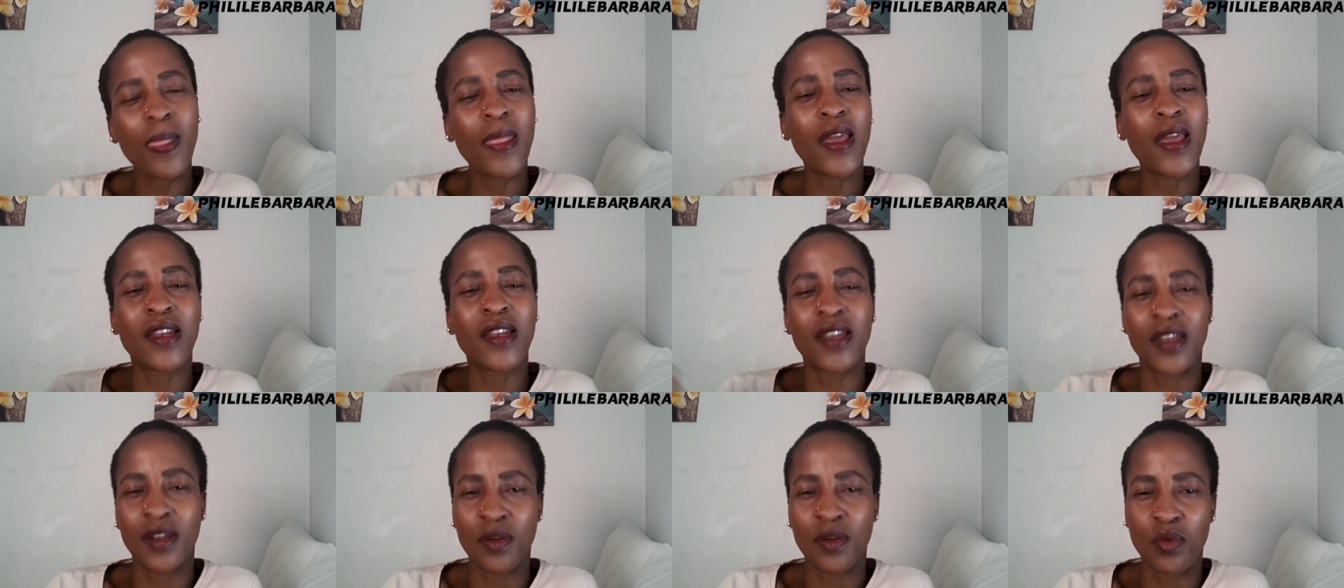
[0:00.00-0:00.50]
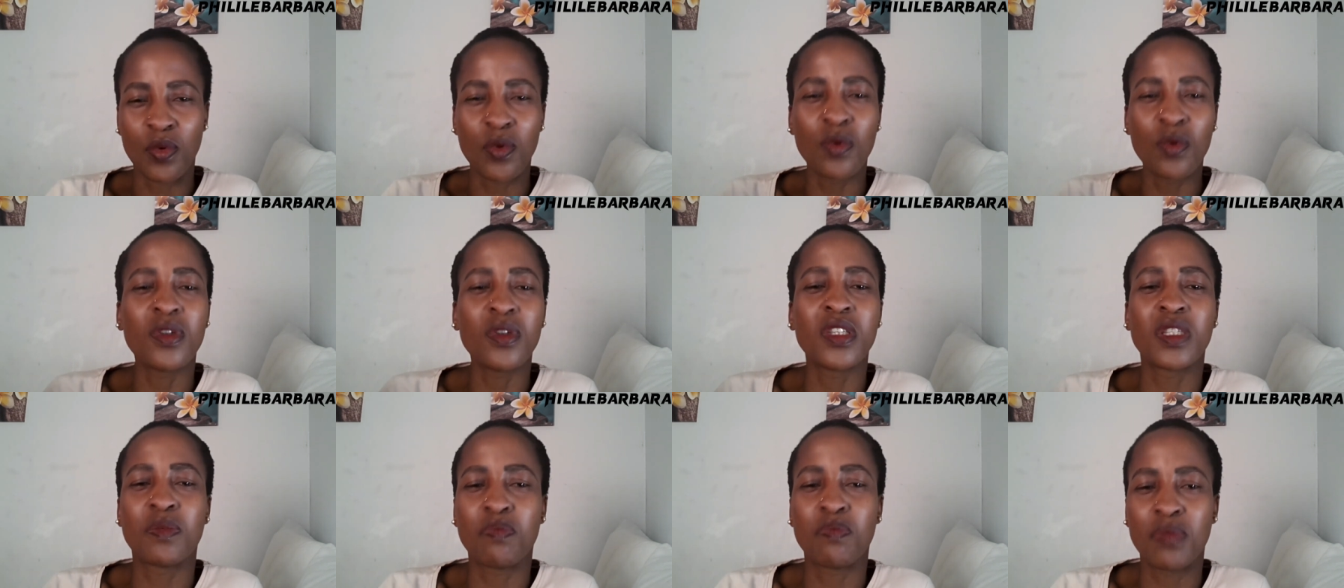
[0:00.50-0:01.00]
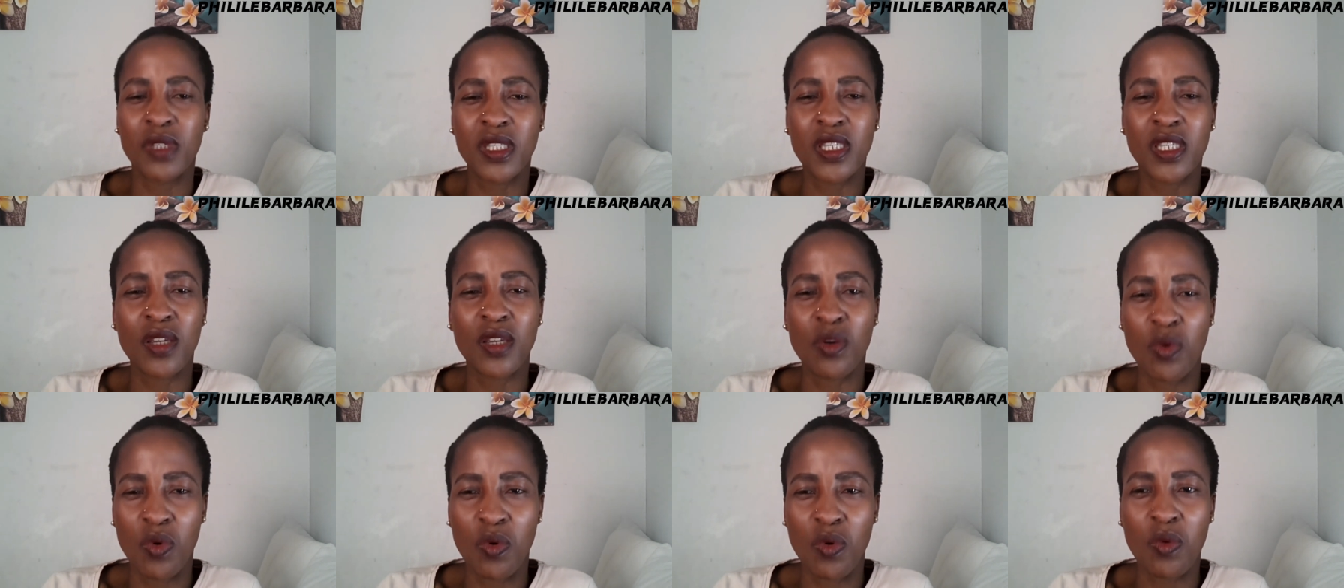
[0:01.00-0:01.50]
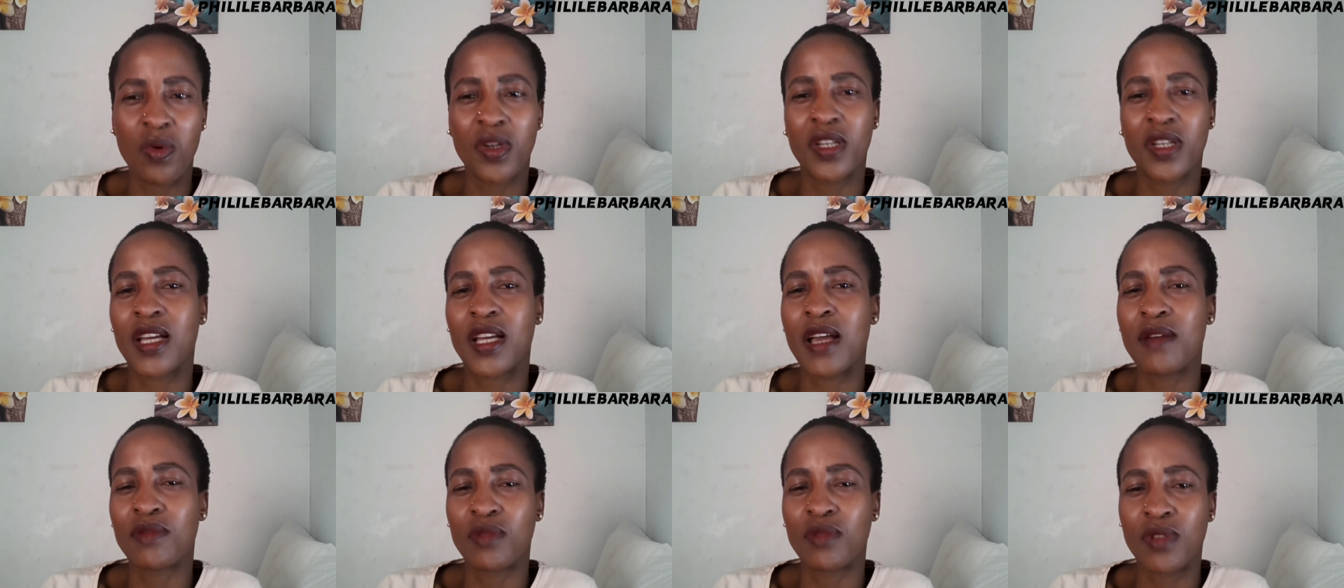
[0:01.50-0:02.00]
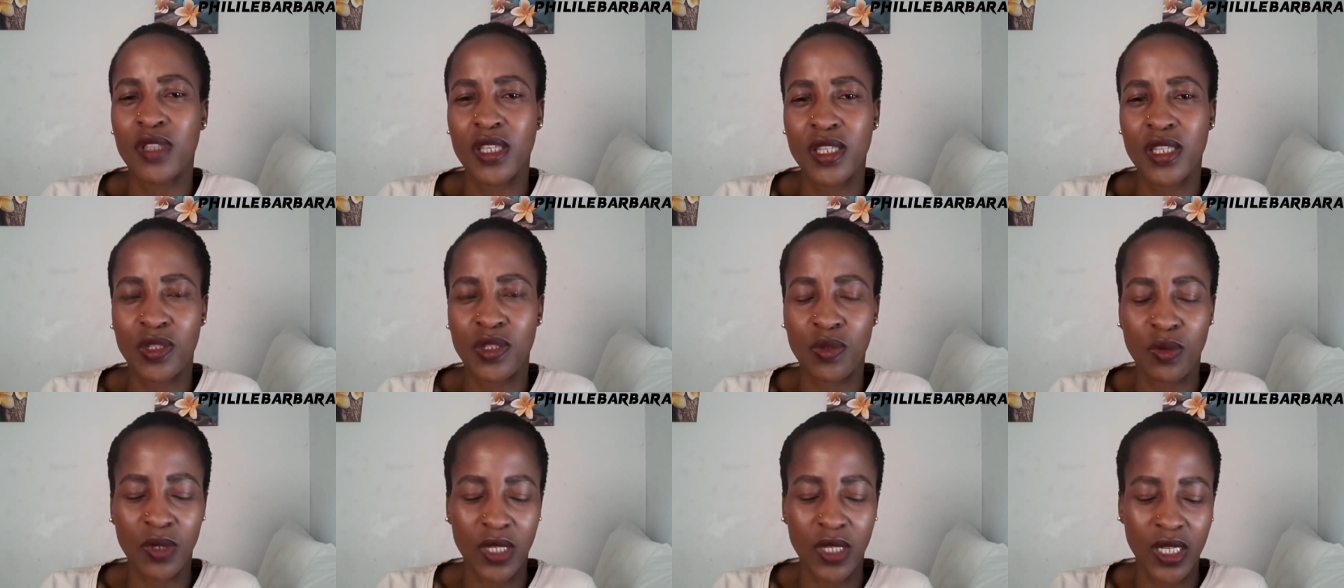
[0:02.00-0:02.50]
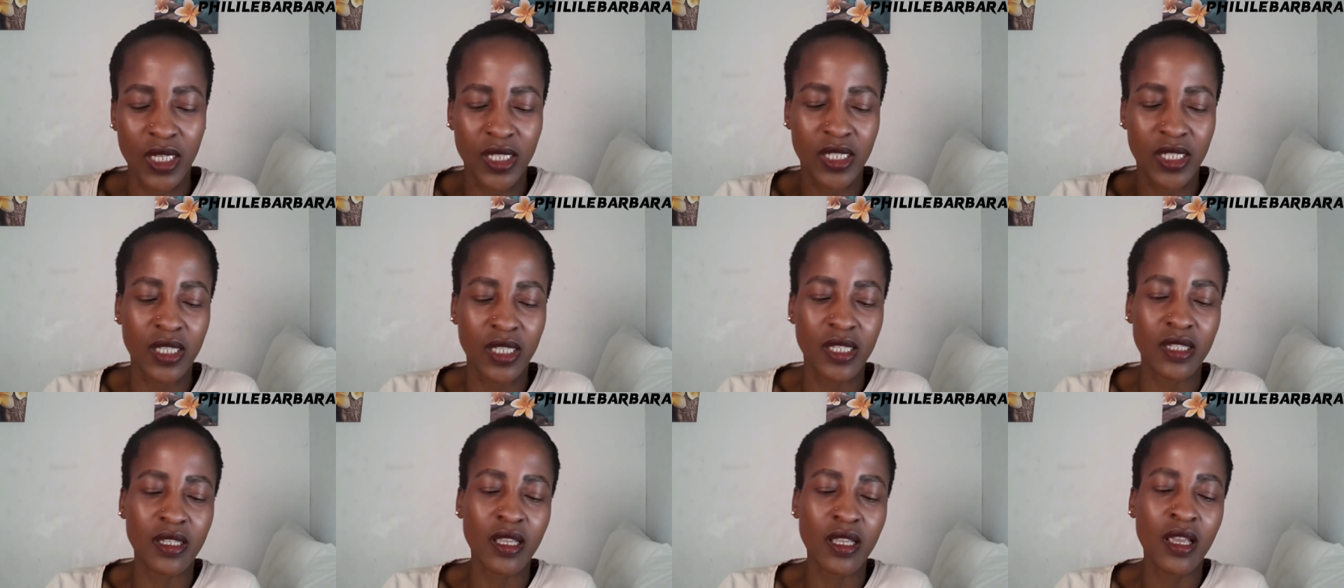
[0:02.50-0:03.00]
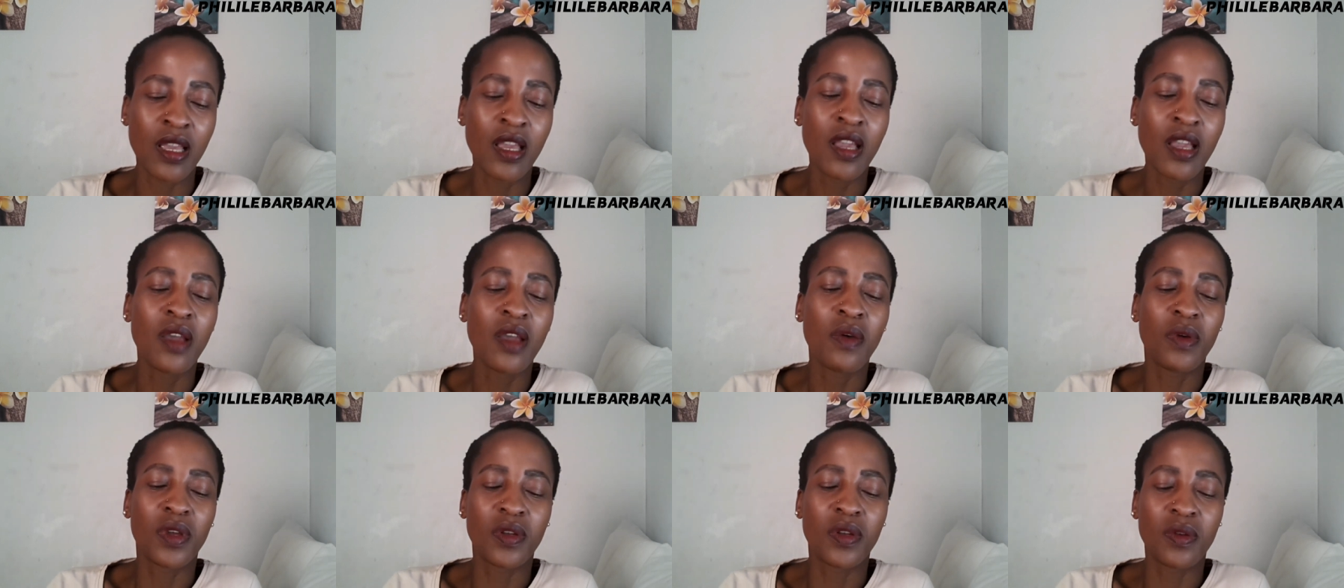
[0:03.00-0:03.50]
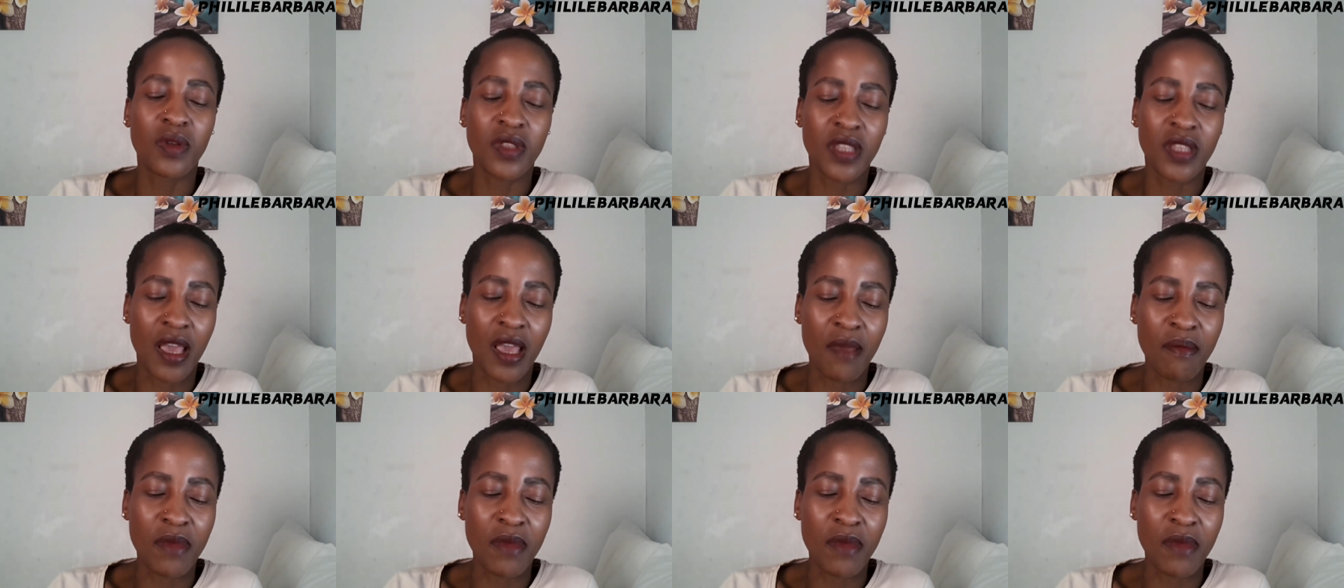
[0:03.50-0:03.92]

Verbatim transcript: and then who is beating who when it comes to these two ladies we know they are